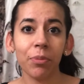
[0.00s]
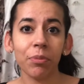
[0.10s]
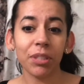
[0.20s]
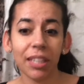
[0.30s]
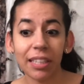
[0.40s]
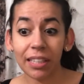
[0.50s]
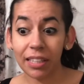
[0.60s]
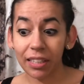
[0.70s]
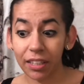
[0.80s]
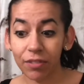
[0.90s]
Just kind of
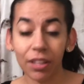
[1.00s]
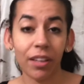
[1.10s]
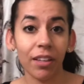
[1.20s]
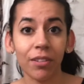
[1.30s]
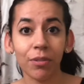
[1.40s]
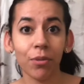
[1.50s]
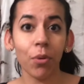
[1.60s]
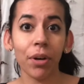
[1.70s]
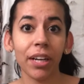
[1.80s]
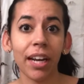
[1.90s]
getting everything
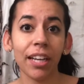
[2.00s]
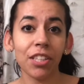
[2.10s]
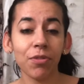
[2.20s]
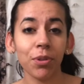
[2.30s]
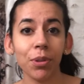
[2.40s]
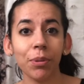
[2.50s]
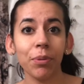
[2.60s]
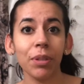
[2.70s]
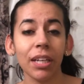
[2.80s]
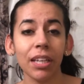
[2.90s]
organized for
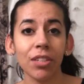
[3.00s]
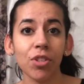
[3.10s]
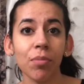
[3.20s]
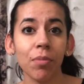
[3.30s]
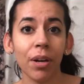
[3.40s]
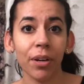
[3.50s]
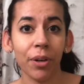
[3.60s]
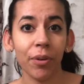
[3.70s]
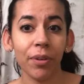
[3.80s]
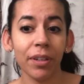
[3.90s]
what I need
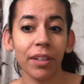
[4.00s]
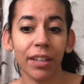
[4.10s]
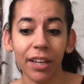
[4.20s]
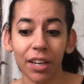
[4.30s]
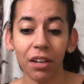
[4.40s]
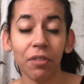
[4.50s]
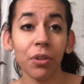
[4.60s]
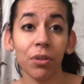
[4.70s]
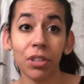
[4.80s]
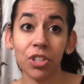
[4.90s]
tomorrow. I have an
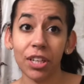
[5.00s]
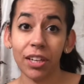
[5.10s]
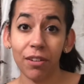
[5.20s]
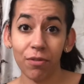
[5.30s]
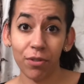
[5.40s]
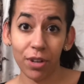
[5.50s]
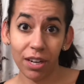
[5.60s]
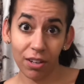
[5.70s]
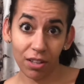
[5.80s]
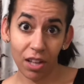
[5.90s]
early check-in for
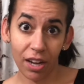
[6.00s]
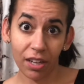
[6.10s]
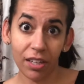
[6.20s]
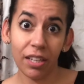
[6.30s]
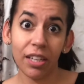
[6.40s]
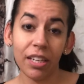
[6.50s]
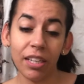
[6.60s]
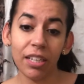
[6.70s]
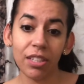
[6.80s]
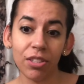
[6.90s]
8 o'clock,
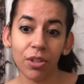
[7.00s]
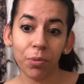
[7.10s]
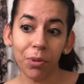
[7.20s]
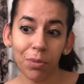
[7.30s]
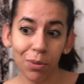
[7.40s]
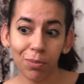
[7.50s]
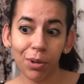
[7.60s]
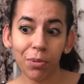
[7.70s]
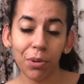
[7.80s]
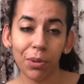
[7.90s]
so I'm gonna be
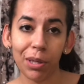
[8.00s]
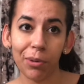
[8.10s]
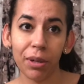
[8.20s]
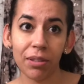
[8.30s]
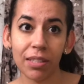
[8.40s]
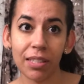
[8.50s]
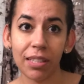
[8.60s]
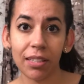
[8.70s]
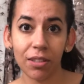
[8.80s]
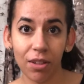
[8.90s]
probably awake around
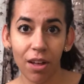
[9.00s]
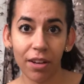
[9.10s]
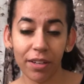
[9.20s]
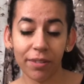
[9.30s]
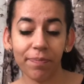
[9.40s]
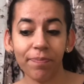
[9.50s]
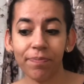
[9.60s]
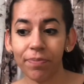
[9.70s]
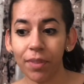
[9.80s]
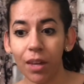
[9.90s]
6 o'clock.
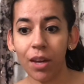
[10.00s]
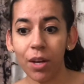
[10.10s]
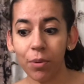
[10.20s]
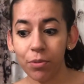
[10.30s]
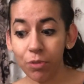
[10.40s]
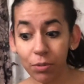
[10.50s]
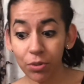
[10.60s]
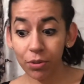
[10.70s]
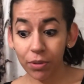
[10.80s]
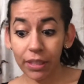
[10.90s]
So what I'm
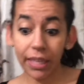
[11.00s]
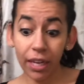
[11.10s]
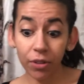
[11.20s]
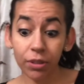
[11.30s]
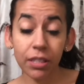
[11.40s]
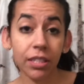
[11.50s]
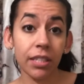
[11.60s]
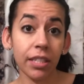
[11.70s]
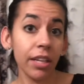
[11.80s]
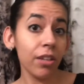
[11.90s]
doing right now is
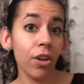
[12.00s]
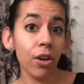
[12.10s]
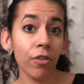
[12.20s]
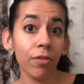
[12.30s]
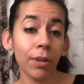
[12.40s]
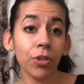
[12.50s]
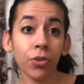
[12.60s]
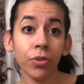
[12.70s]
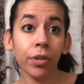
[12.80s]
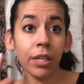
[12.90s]
just taking off my
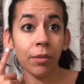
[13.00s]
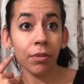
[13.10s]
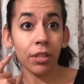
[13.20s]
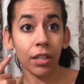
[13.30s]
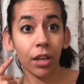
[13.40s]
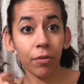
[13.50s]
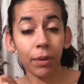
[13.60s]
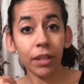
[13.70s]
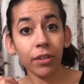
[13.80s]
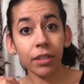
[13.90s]
jewelry. I'm gonna take off
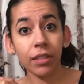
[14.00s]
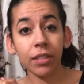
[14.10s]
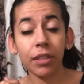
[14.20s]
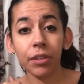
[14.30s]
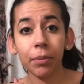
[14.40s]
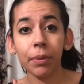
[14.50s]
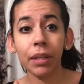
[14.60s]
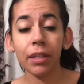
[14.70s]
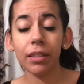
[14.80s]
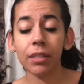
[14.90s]
my earrings here in a
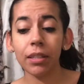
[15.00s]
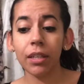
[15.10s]
bit.